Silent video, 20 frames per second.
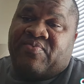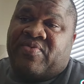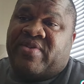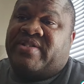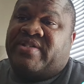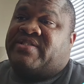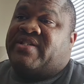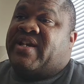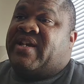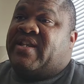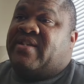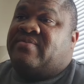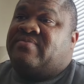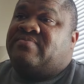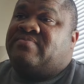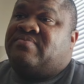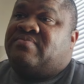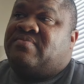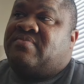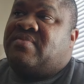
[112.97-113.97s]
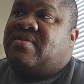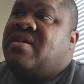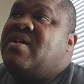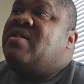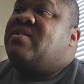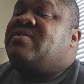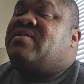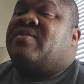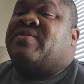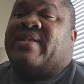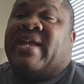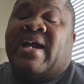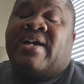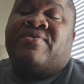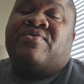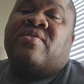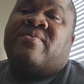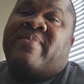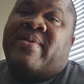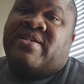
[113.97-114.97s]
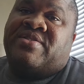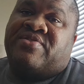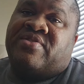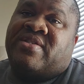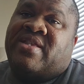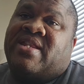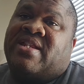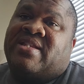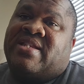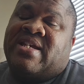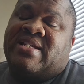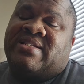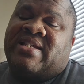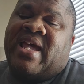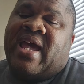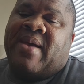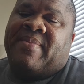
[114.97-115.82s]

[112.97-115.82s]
So now you'll make sure that it doesn't happen again because